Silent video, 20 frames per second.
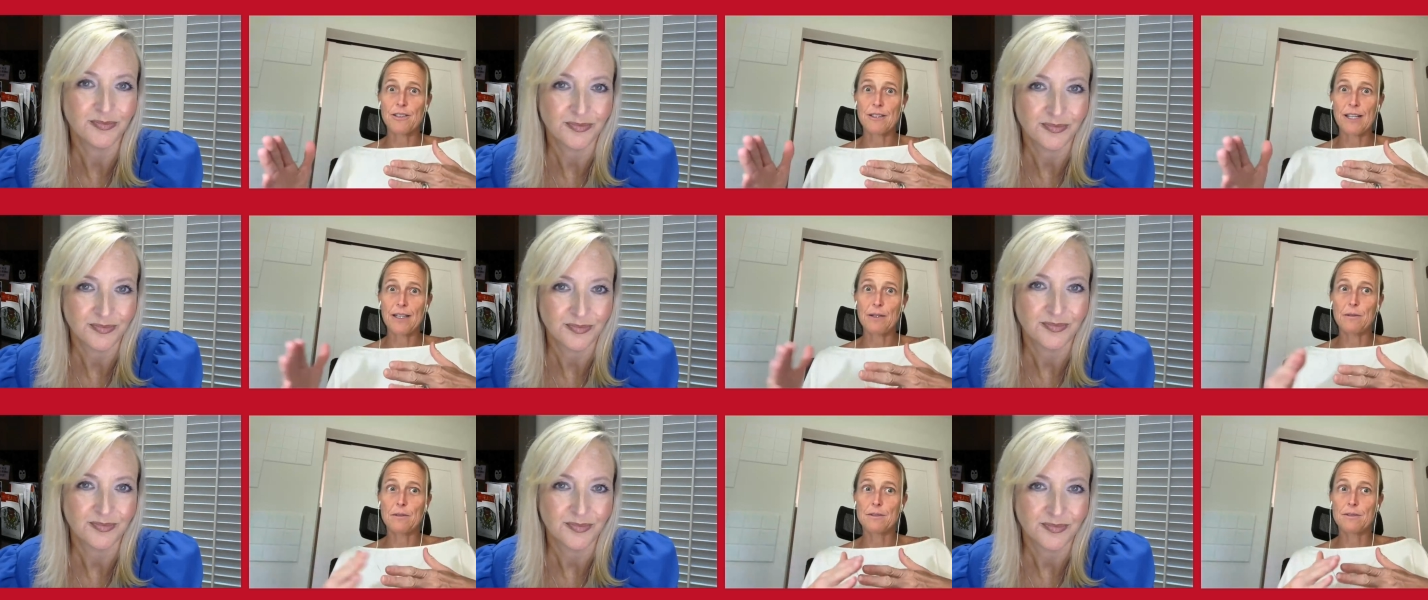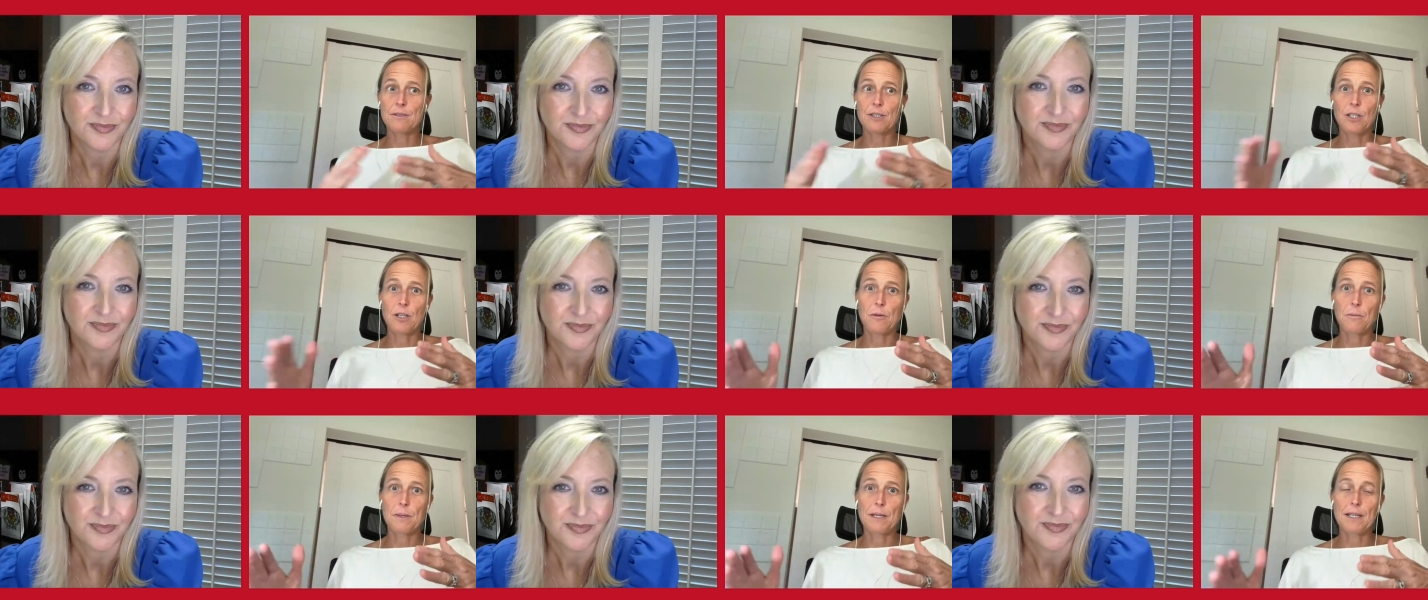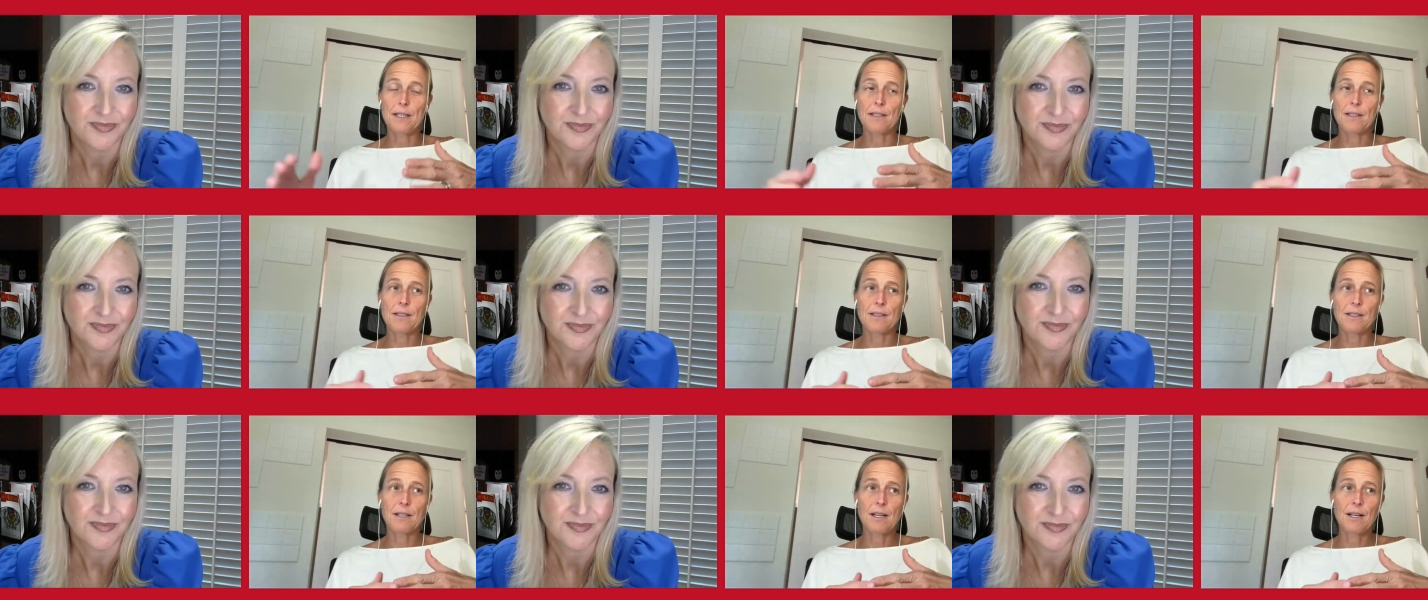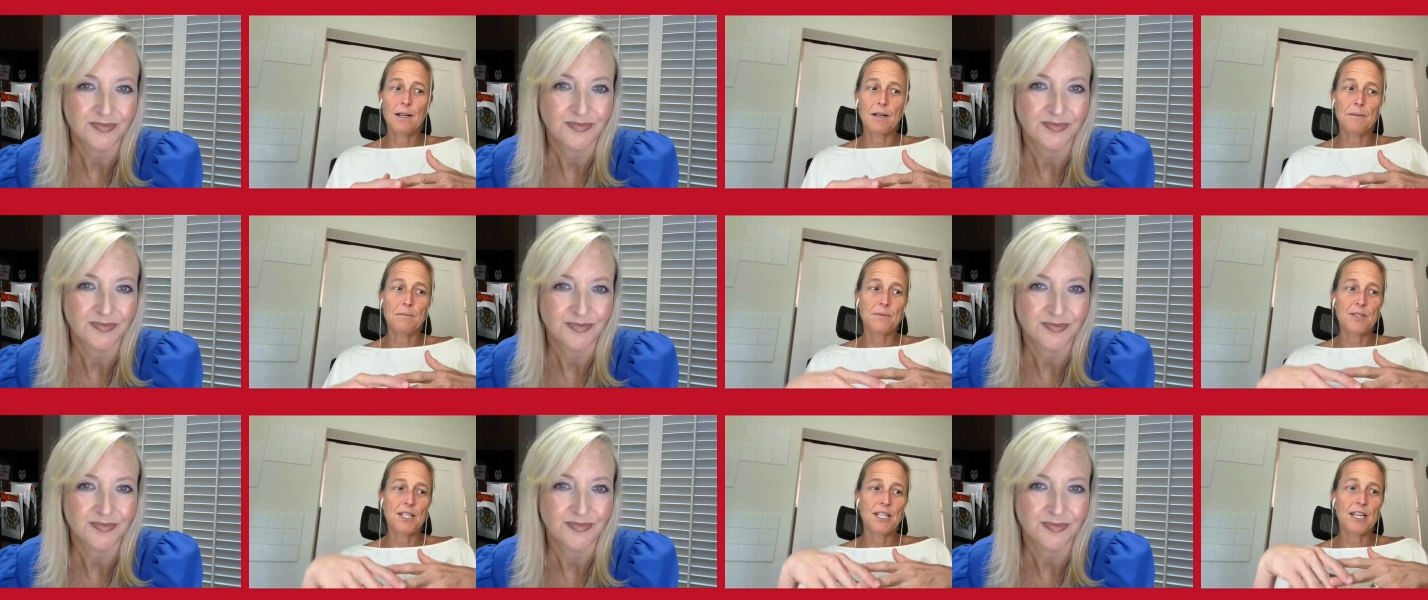Speaker 1: like you know, being
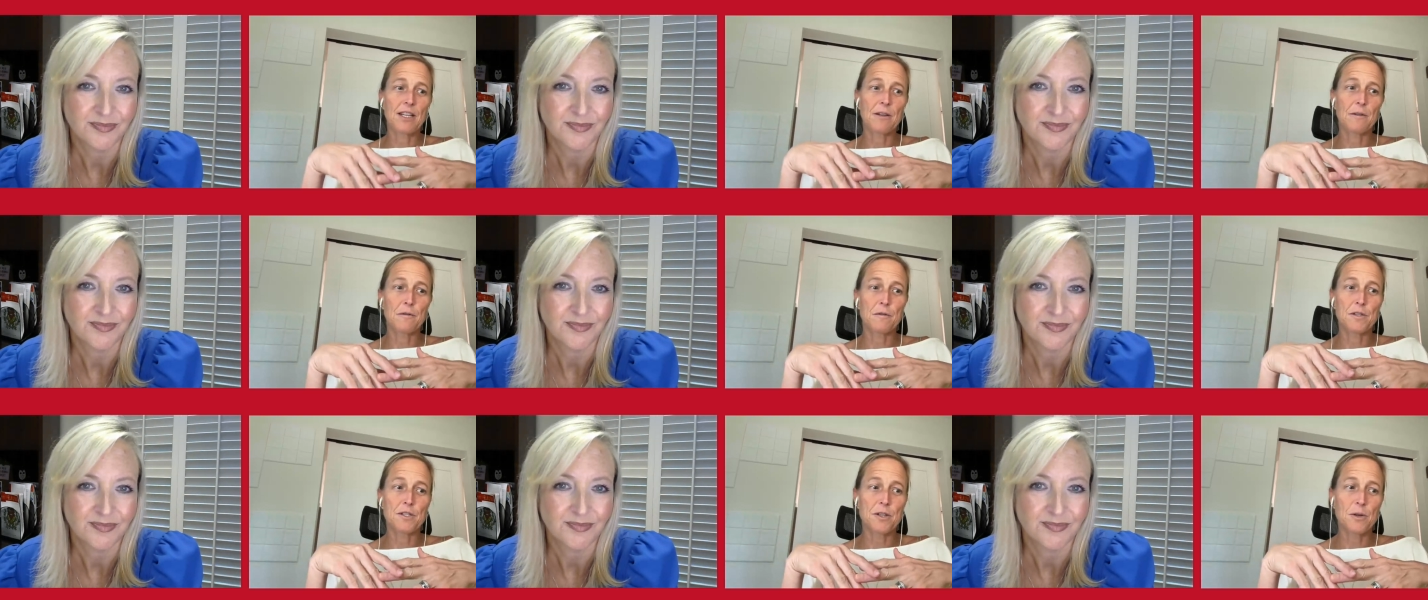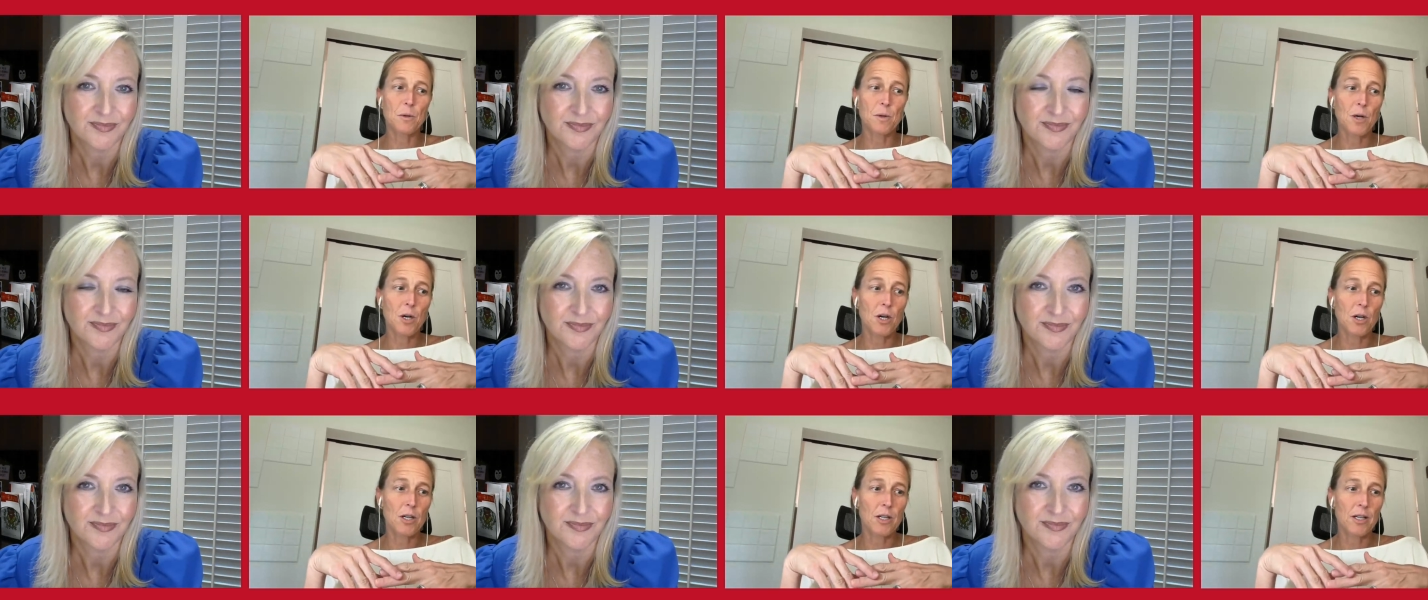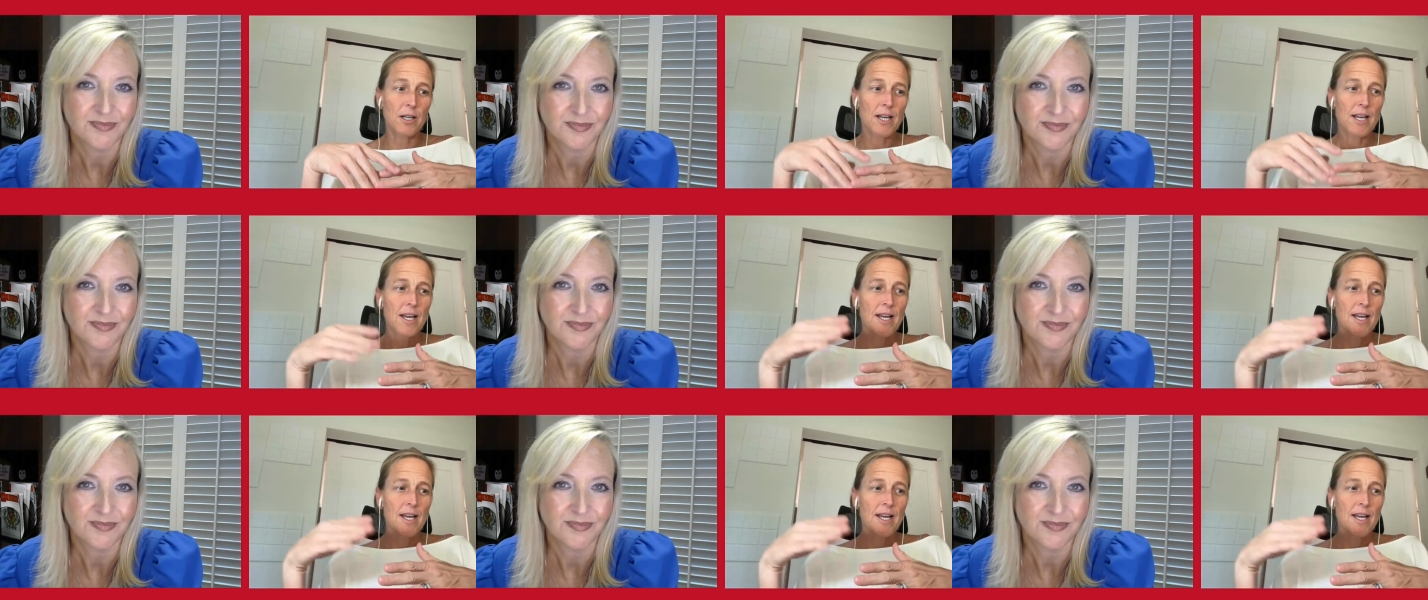um, together for so long,